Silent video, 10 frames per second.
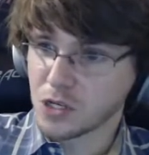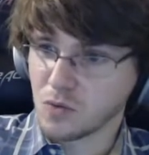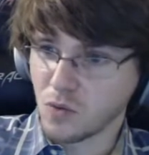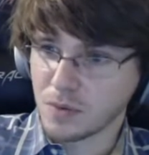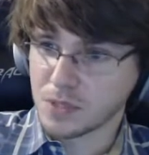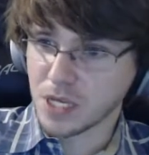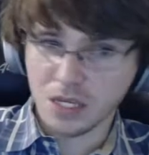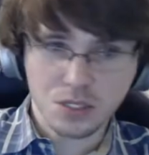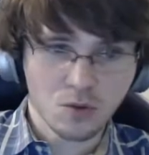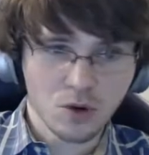website.
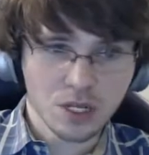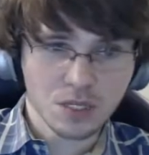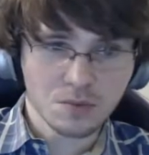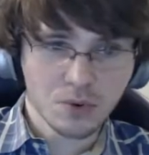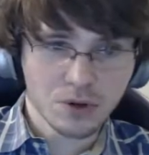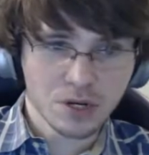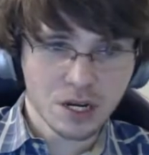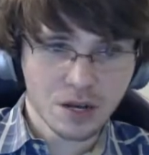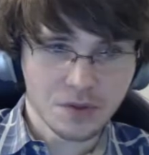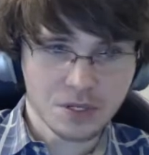So, what is important
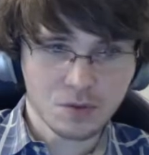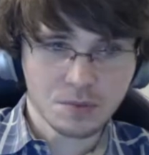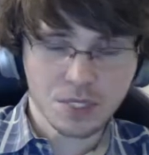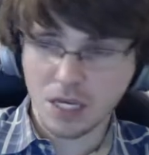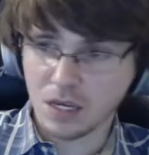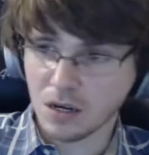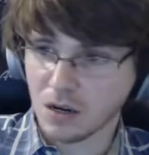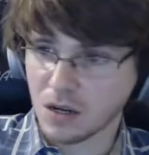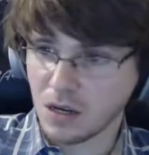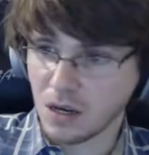on this website
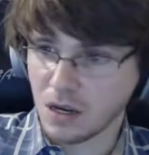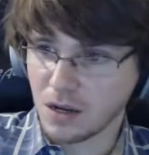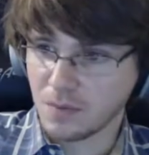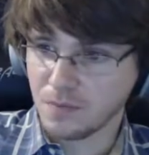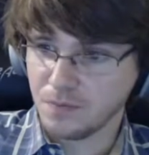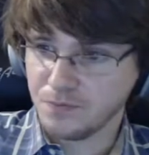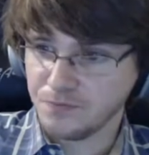here? Um,